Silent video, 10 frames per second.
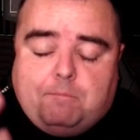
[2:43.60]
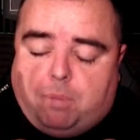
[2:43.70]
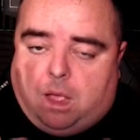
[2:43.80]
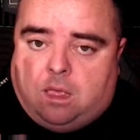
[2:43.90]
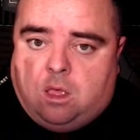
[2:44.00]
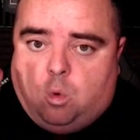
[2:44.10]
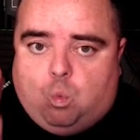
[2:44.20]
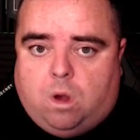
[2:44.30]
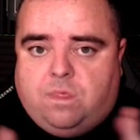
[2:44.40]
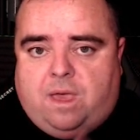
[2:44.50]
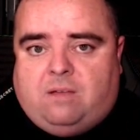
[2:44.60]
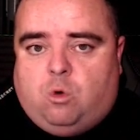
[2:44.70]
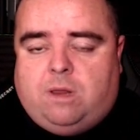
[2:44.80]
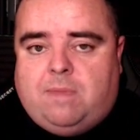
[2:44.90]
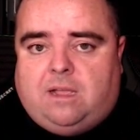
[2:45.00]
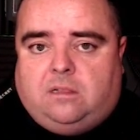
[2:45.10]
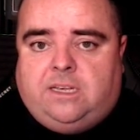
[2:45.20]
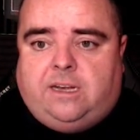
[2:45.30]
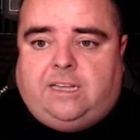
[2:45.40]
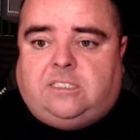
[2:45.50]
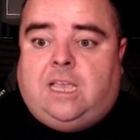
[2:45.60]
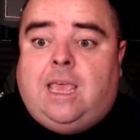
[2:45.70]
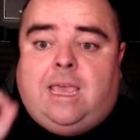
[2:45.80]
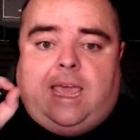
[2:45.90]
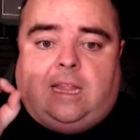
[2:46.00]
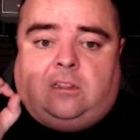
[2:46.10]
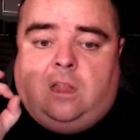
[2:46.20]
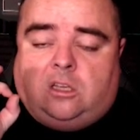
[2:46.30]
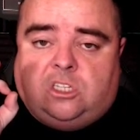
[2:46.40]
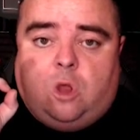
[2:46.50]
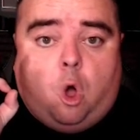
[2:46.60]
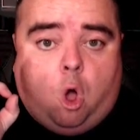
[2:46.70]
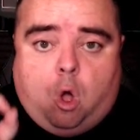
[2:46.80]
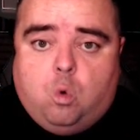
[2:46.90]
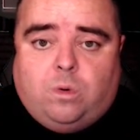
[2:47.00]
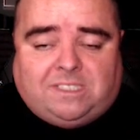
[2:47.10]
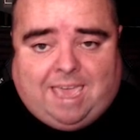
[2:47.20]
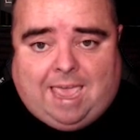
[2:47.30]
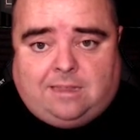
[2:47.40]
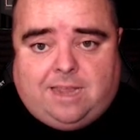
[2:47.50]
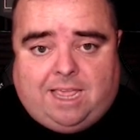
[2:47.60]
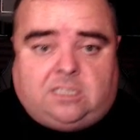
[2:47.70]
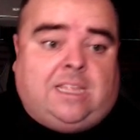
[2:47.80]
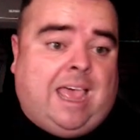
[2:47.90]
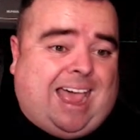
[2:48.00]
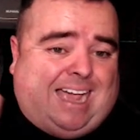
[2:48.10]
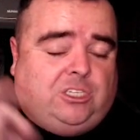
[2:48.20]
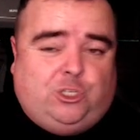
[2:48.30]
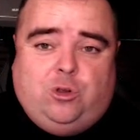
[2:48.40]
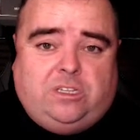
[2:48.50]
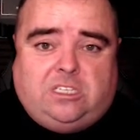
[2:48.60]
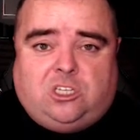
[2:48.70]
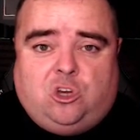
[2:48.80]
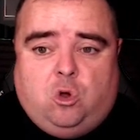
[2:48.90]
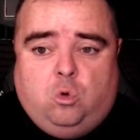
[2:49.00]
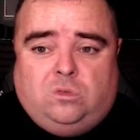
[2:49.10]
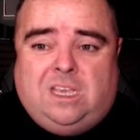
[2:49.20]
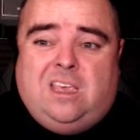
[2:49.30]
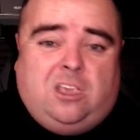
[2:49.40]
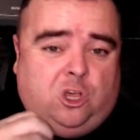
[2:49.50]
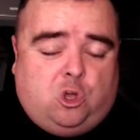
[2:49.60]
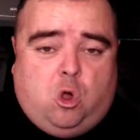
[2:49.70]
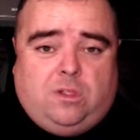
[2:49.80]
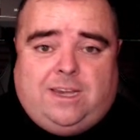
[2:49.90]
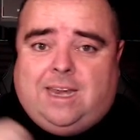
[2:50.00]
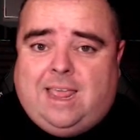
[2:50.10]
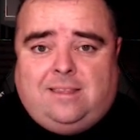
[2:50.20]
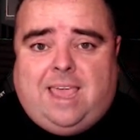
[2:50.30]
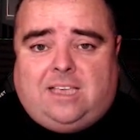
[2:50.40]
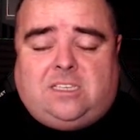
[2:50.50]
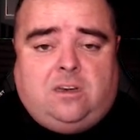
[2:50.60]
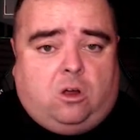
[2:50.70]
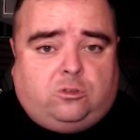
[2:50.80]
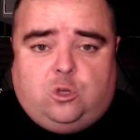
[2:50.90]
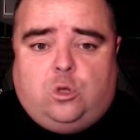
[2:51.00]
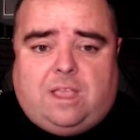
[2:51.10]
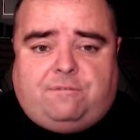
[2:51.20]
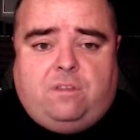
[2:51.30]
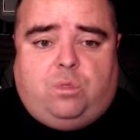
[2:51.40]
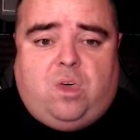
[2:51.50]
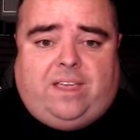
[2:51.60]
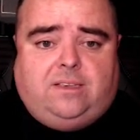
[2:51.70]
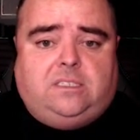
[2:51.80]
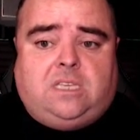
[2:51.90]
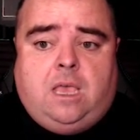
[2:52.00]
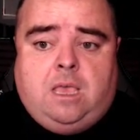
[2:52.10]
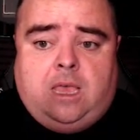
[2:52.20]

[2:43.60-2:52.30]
But one thing I want to make clear is it doesn't always get indexed as soon as it's crawled. Crawling and indexing are two different things,